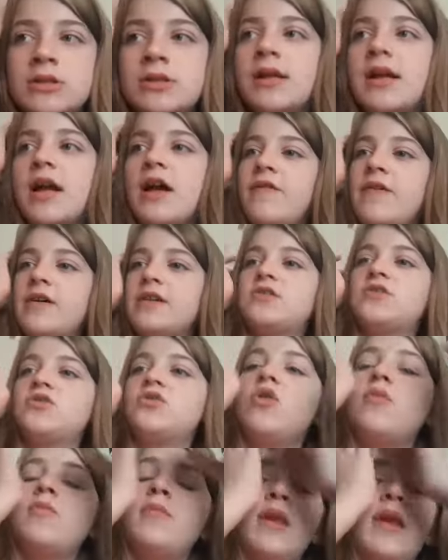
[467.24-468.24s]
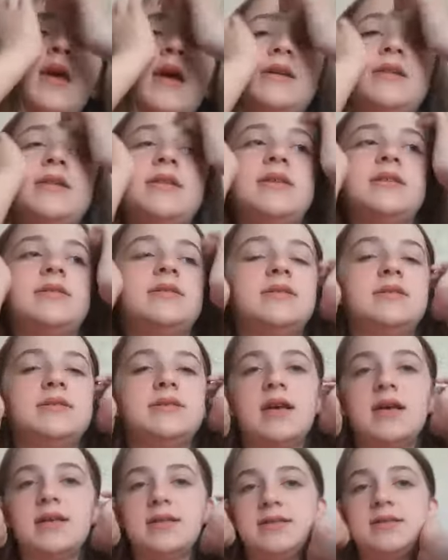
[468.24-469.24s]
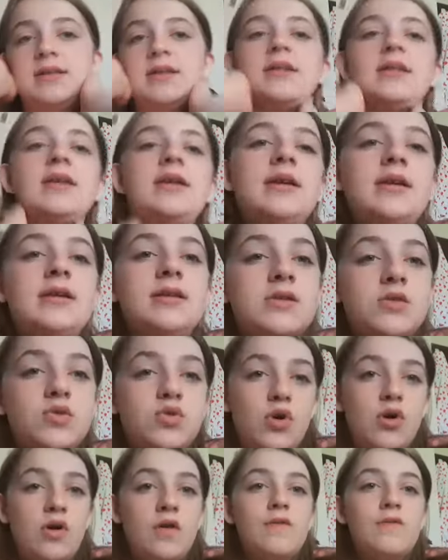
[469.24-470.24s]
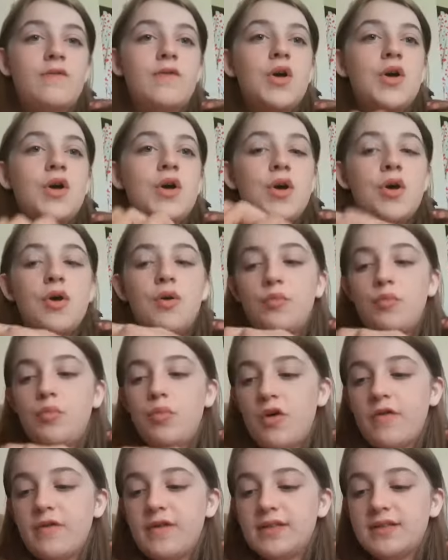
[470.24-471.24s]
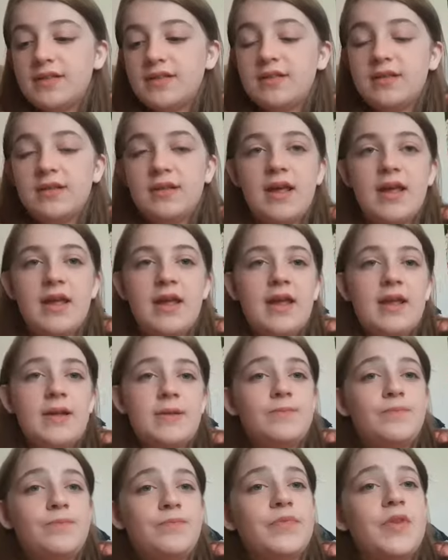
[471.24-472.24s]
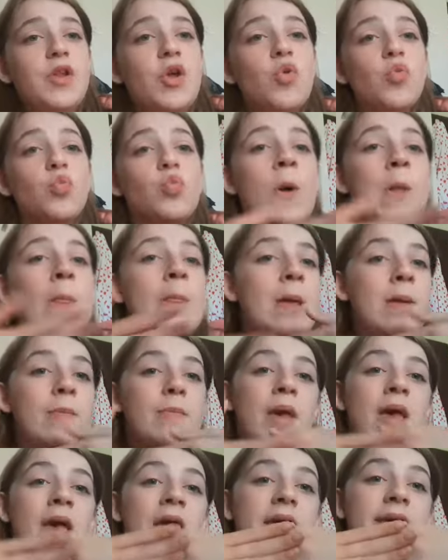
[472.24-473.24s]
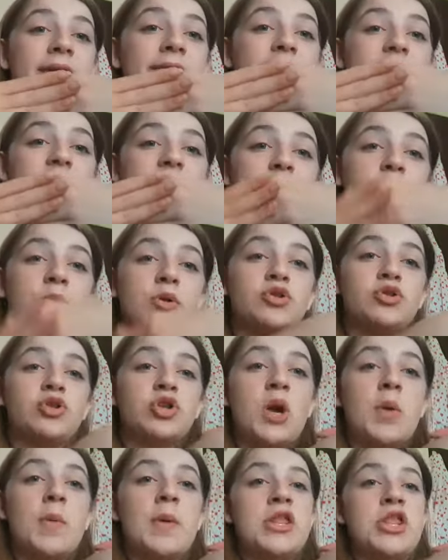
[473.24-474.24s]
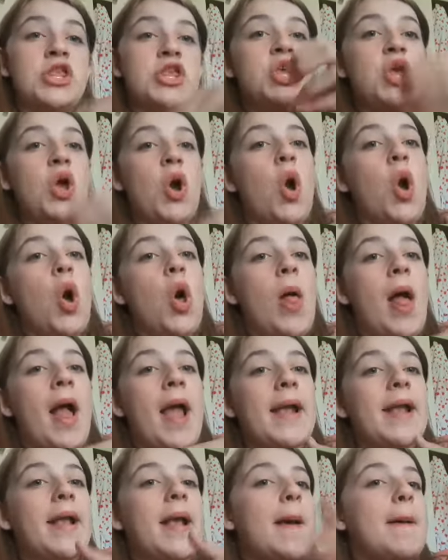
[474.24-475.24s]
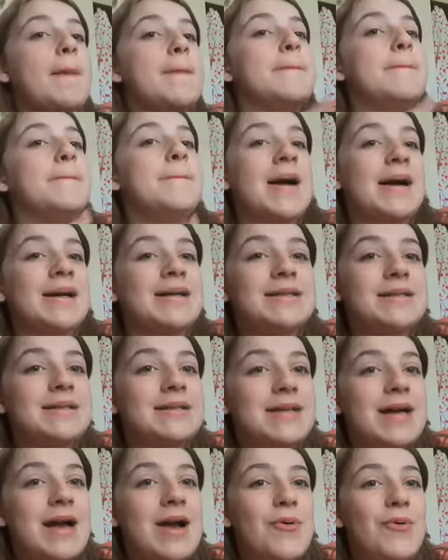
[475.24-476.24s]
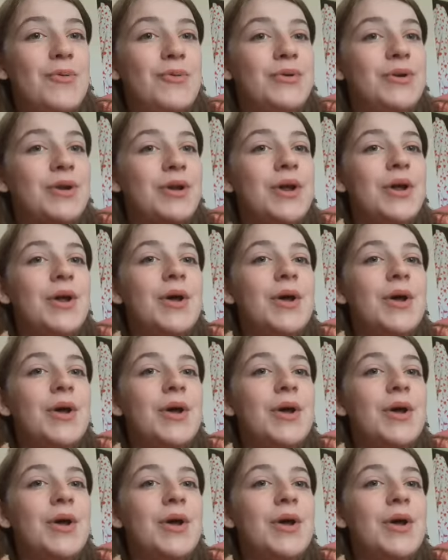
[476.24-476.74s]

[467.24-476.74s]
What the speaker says: Like, I've had so many ideas to start selling stuff, but obviously, when they pay, it's supposed to go in your, like, bank account.